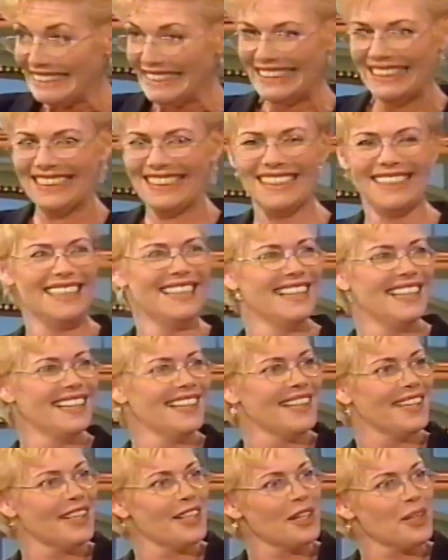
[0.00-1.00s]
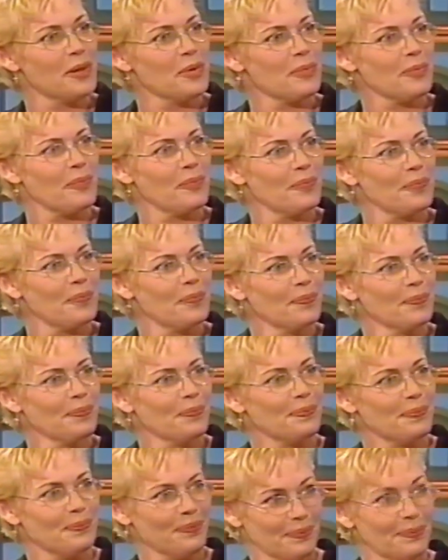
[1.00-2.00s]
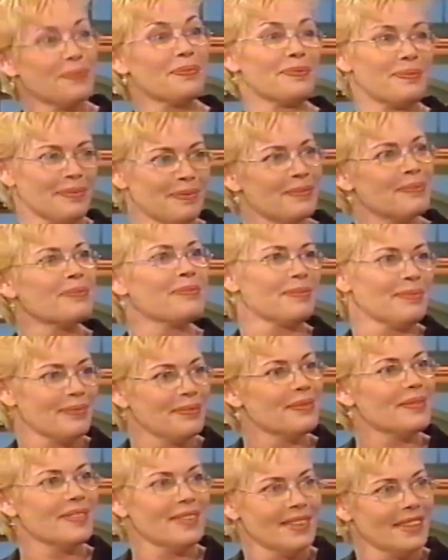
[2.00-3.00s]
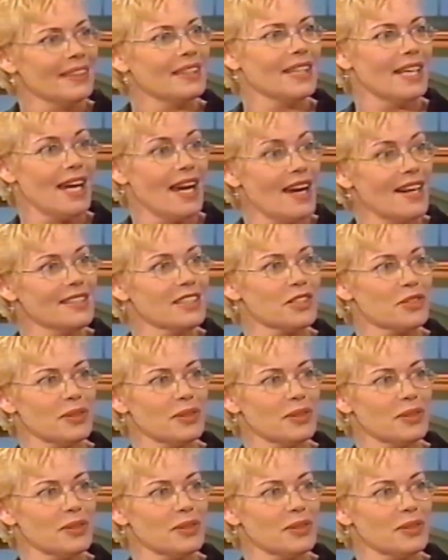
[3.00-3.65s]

when they lift the barn up was so beautifully shot. Yeah, it's